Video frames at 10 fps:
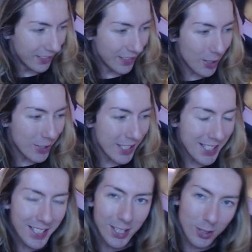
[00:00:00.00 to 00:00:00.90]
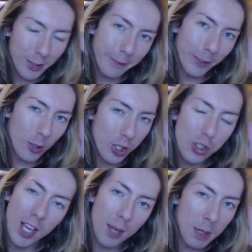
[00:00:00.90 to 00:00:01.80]
Now you can see here the first
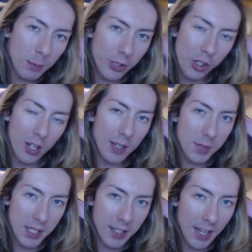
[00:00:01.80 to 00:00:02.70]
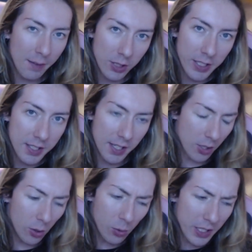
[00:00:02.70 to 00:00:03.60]
chat member chimes in after he says,
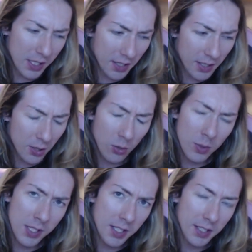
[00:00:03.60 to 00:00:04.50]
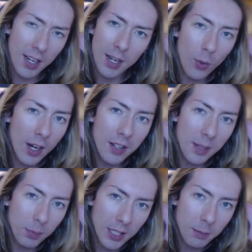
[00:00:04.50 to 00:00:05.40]
who is this? Who is this guy? Why are they
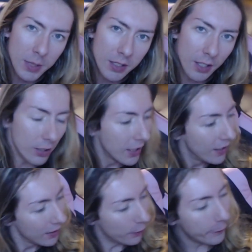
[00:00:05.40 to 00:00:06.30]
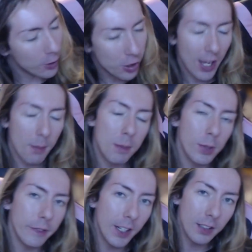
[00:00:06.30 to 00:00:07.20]
playing Mii Gunner? The first chat
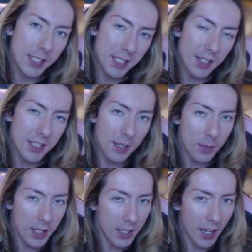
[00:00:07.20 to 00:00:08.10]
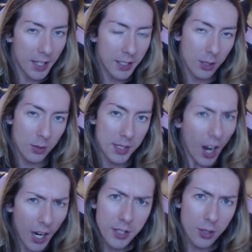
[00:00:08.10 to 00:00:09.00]
member finally says something and he goes,
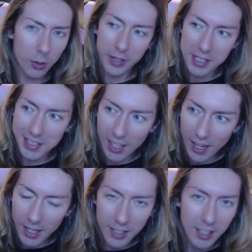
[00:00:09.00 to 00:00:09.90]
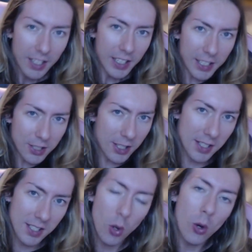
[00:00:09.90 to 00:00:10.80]
I know this guy. He does
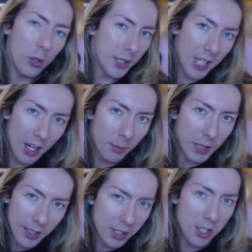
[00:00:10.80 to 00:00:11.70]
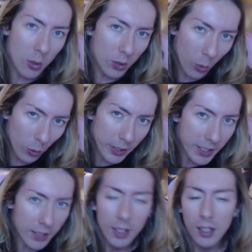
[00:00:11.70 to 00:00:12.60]
this all the time. He's so corny.